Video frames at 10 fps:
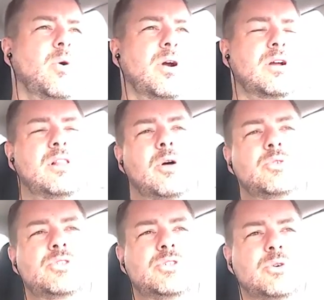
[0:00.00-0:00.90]
or
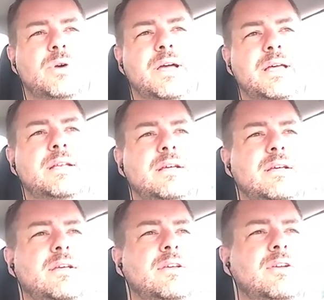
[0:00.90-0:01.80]
close to it.
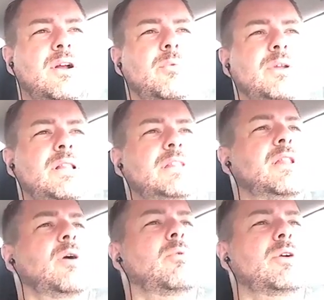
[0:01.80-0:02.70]
You're not really
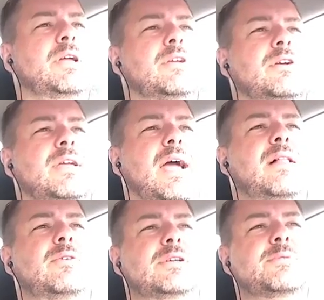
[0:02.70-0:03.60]
lowering your
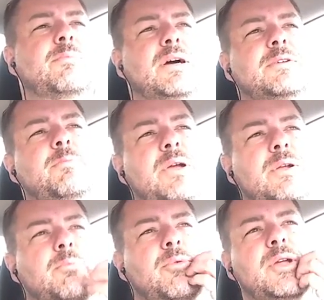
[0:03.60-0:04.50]
calories much, but
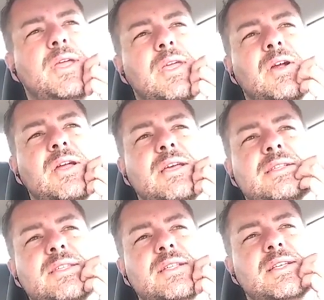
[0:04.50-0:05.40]
you're bringing your
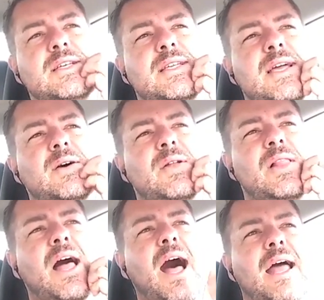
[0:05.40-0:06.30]
insulin down a
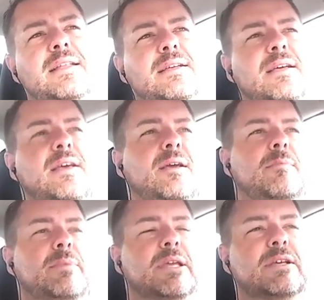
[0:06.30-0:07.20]
lot,
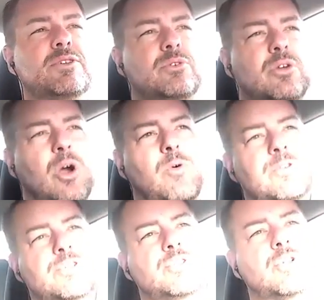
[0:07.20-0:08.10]
because you go
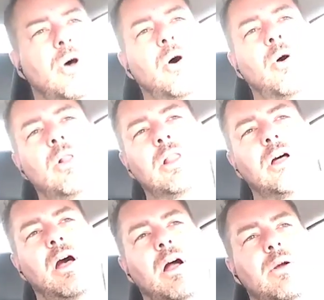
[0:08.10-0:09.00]
for so
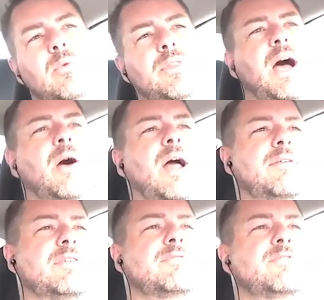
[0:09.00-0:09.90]
long without
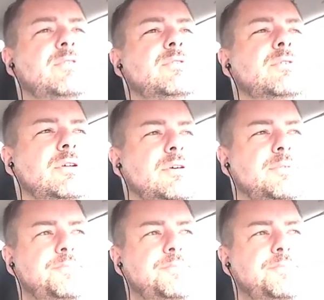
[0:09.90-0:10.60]
having food